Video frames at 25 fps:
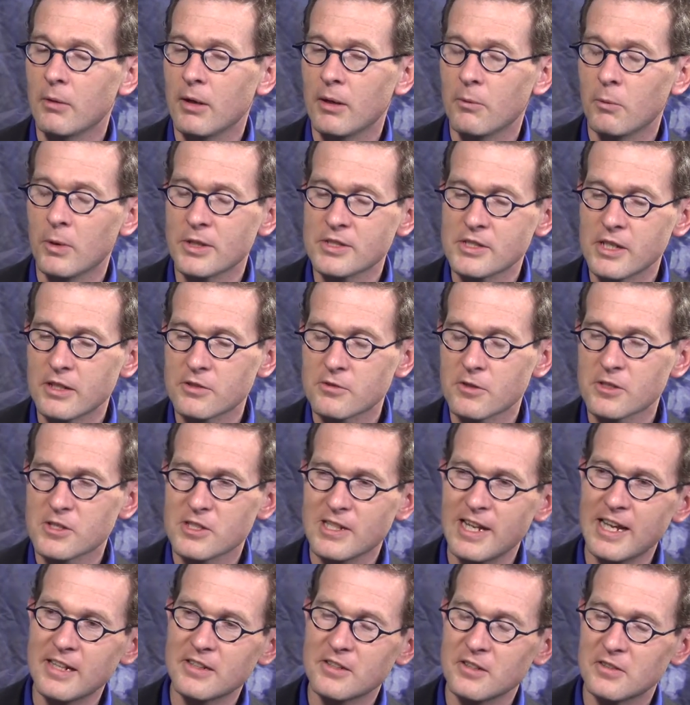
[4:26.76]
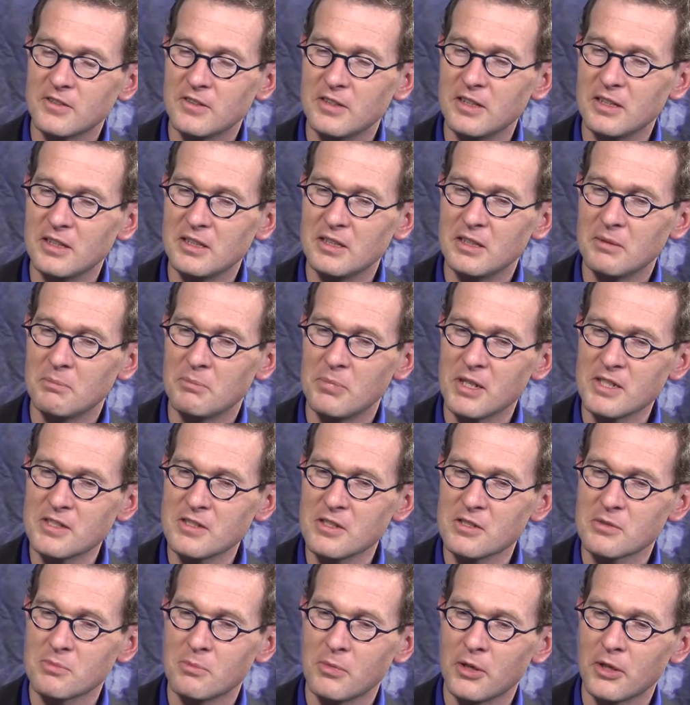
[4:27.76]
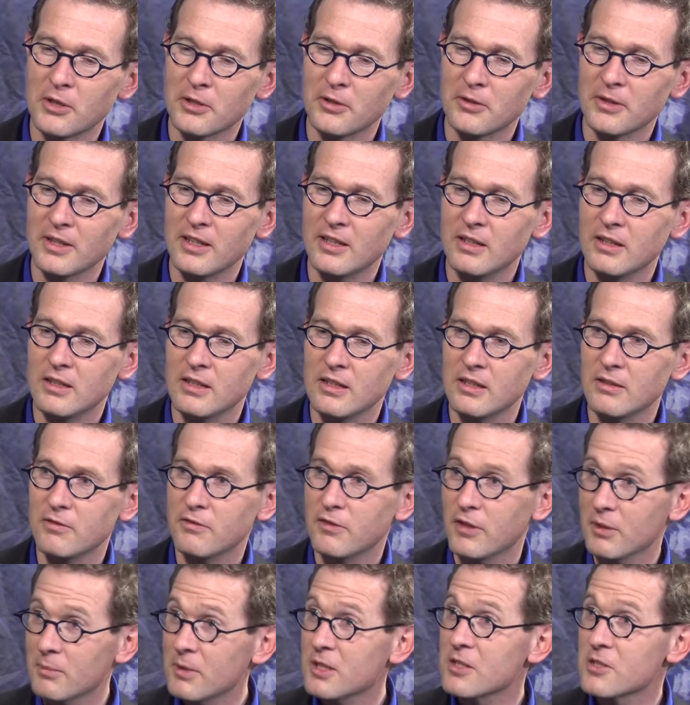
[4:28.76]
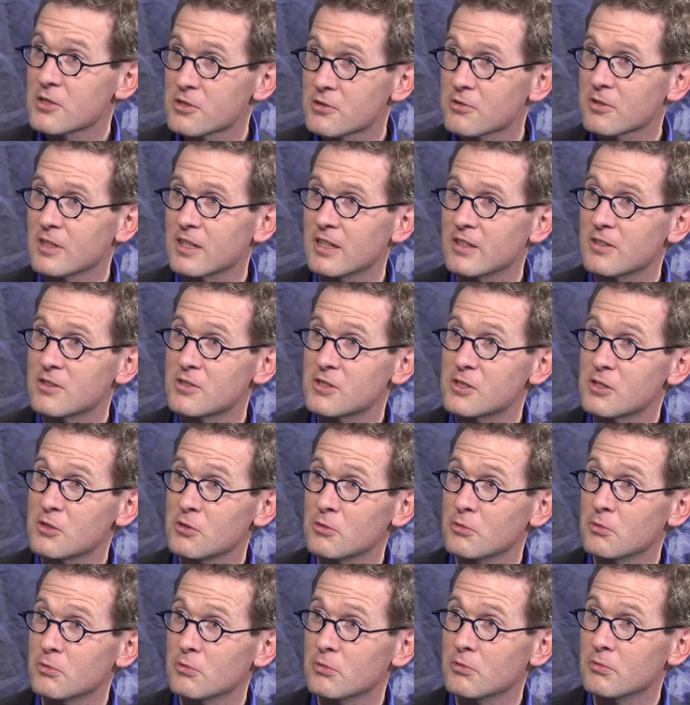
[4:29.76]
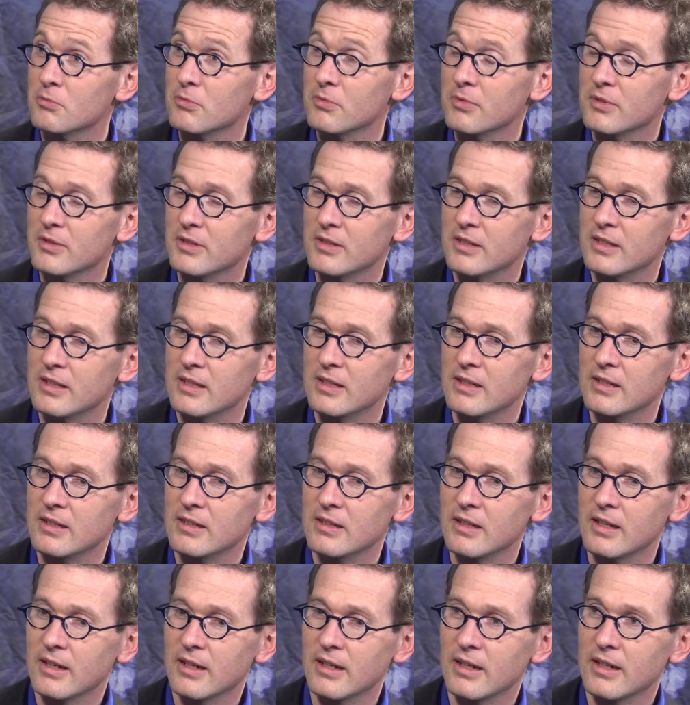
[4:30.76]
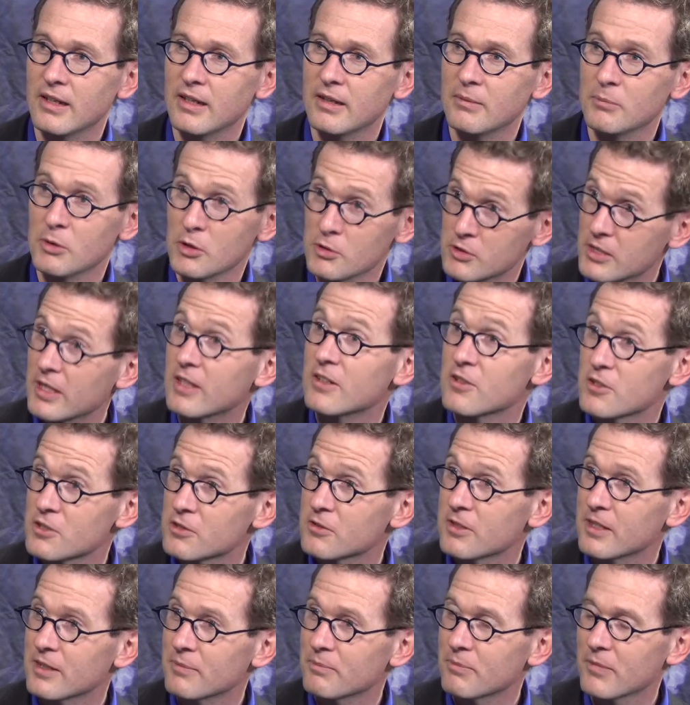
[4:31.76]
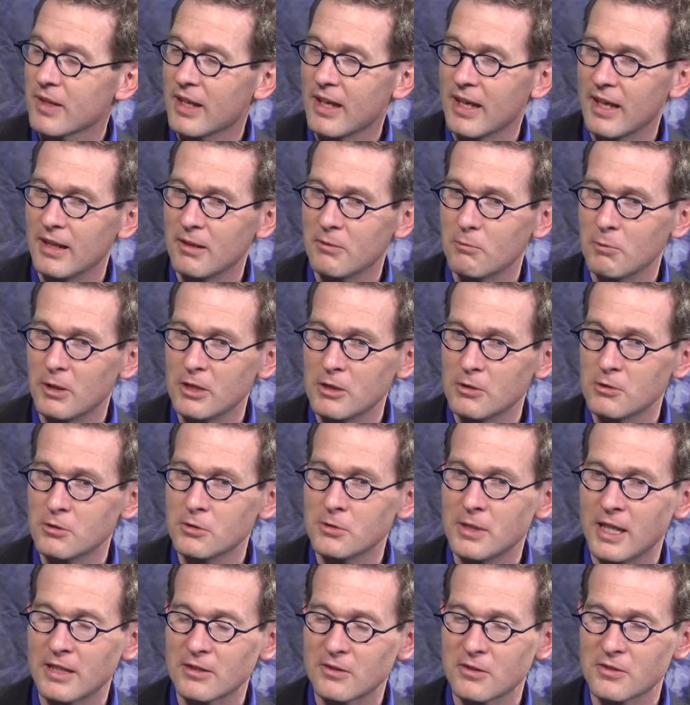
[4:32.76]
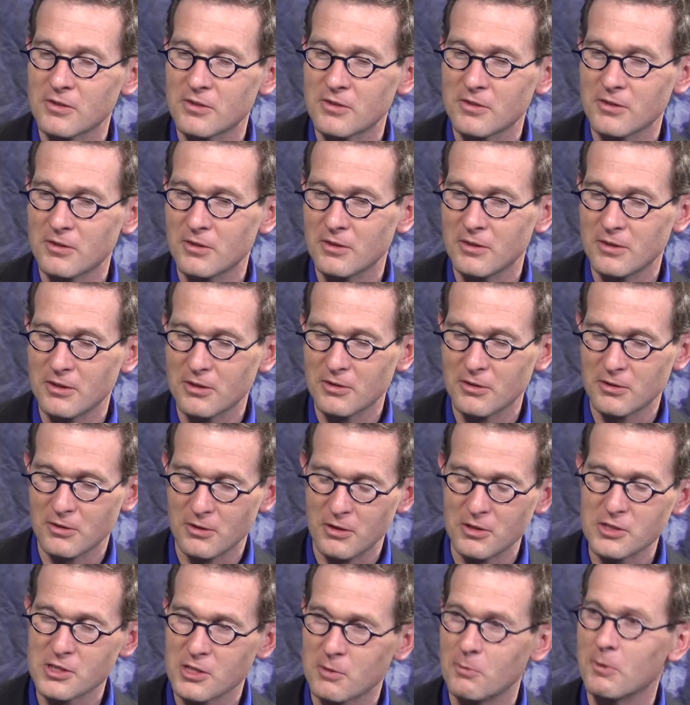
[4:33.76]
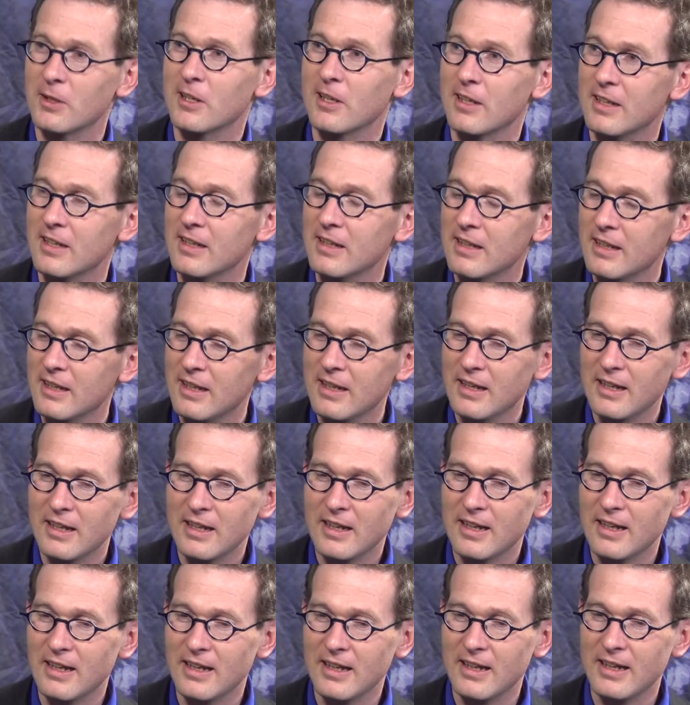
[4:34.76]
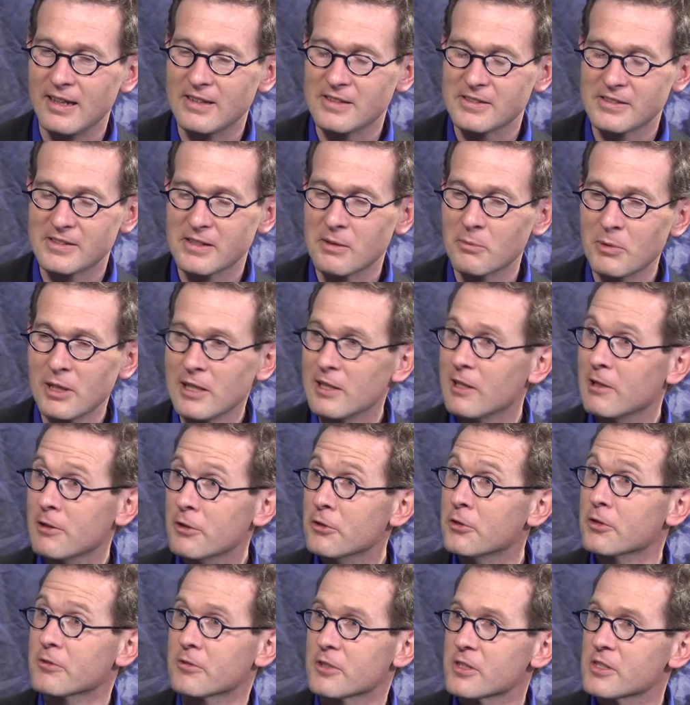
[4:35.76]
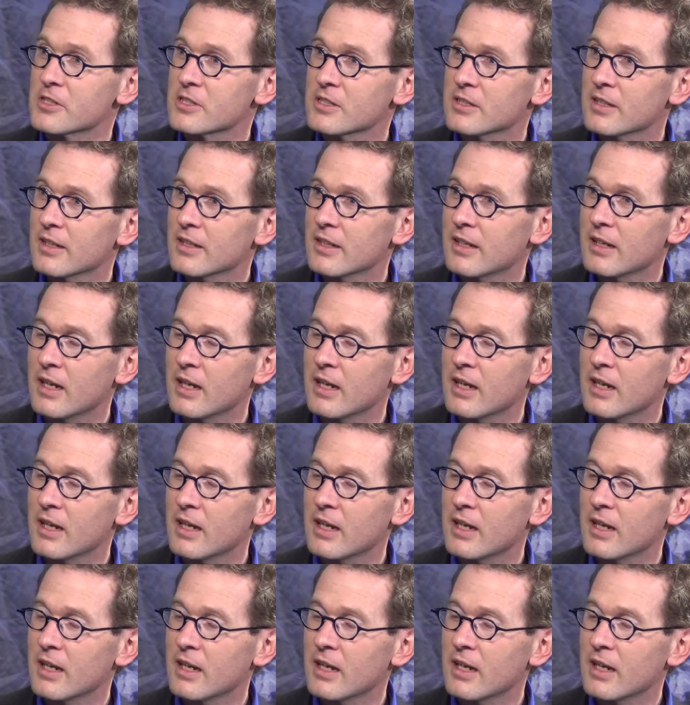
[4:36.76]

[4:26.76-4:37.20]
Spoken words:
Once I translated the business model in the film industry to the music industry, and when you do that consequently, it's completely ludicrous.